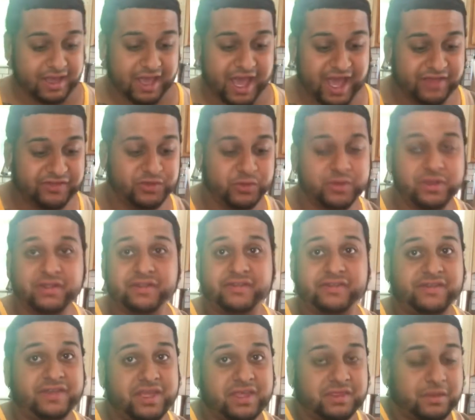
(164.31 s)
As you can
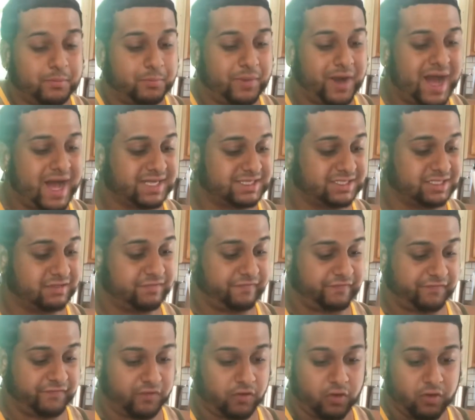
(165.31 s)
see, the box is
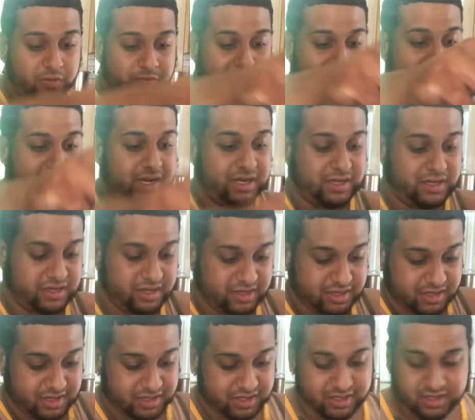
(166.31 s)
full, man.
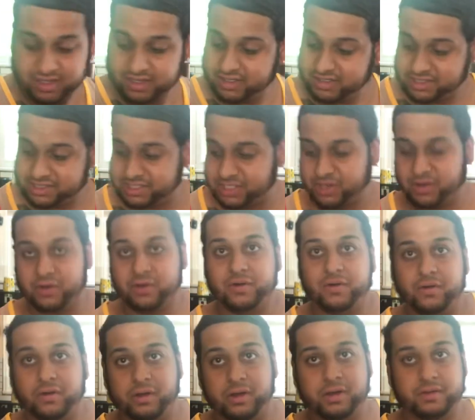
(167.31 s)

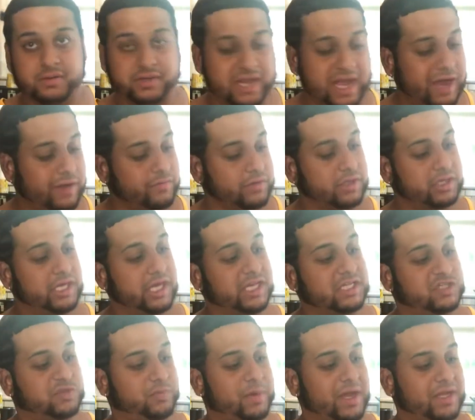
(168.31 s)
So, not really
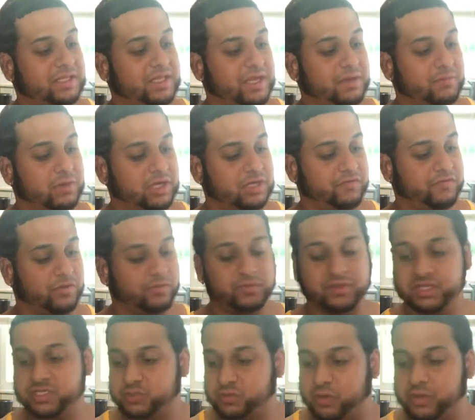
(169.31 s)
expecting much from
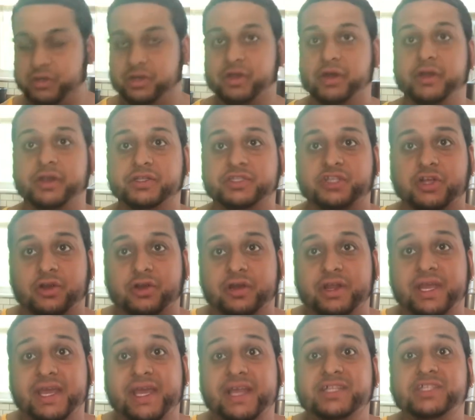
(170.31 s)
this one. Gonna turn
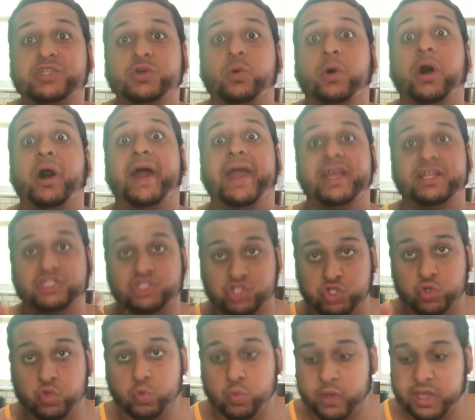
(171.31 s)
it into a
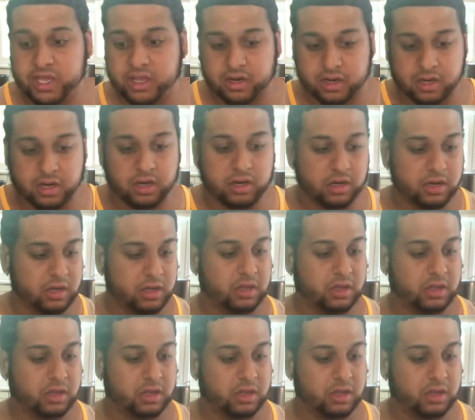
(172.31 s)
2-weeker.